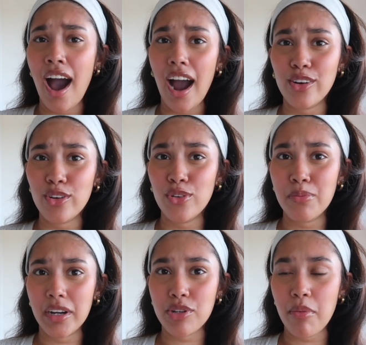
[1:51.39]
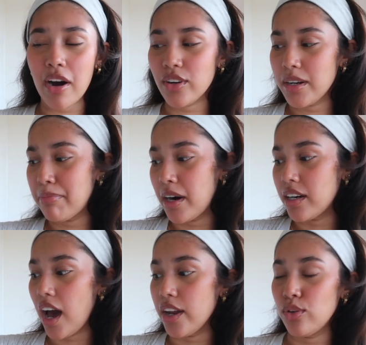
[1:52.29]
I don't know much about it,
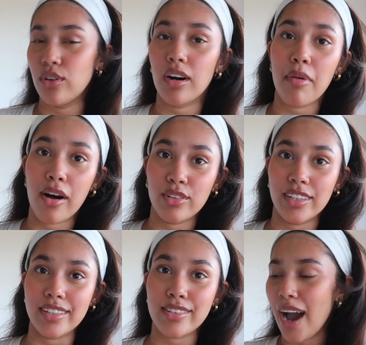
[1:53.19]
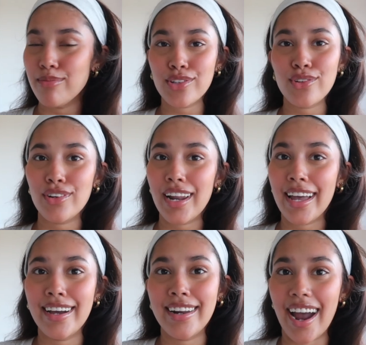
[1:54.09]
but I know about this. I'm just going to
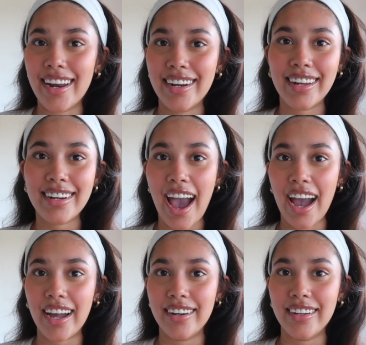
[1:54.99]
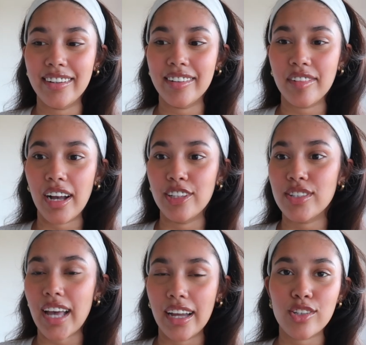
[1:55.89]
like grind it and I'll
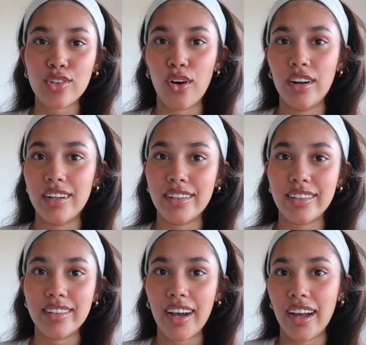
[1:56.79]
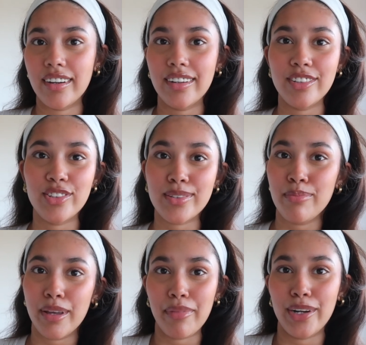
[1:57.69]
just add salt and just
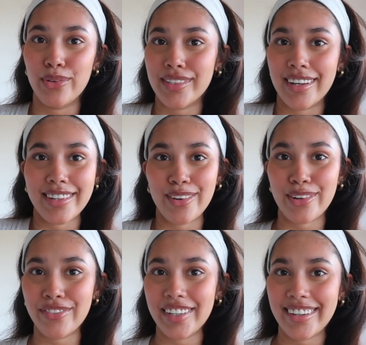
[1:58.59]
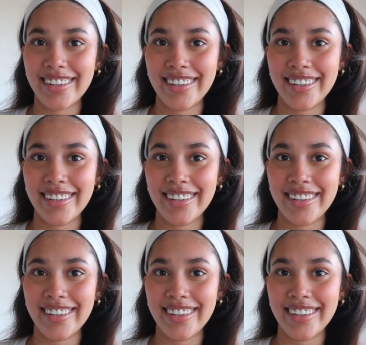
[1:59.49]
make my dosas out of it.